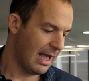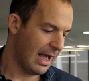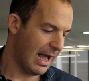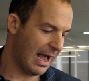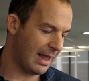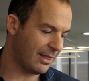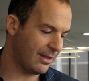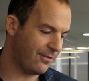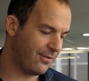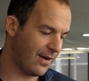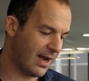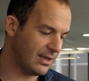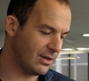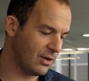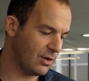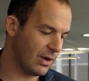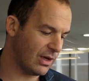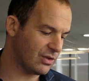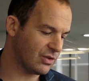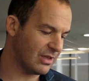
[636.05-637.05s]
And the final
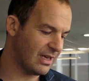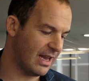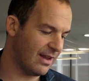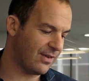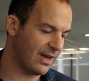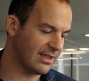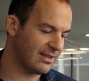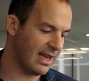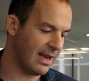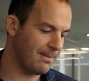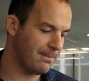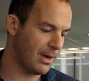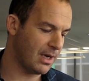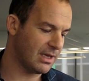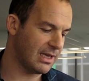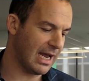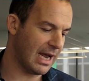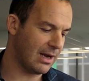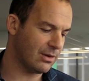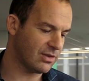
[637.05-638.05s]
question, if I take
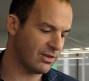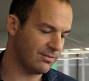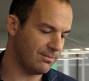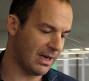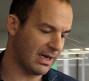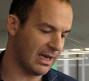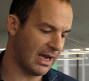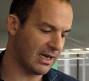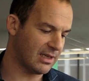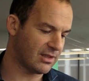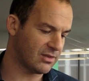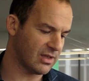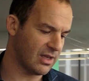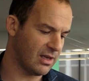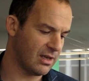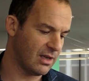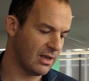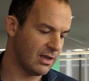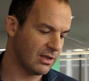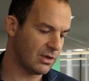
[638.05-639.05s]
money out of my
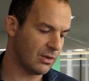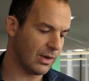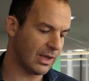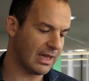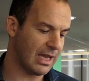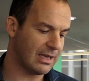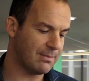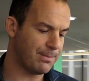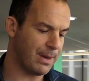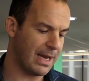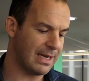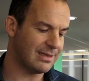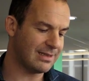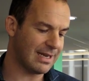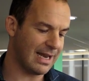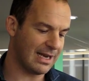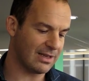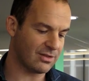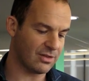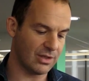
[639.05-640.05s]
ISA, do I then pay
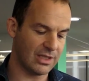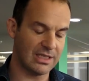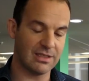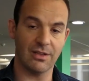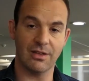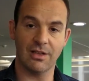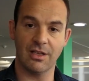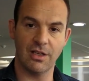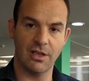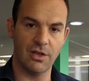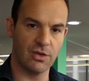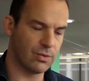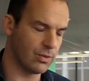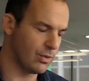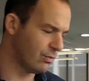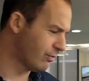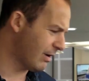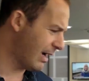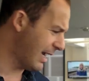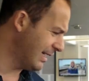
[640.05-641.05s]
tax on it at the
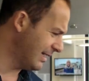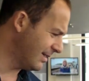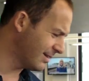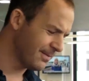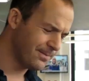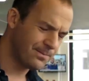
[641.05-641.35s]
usual rate?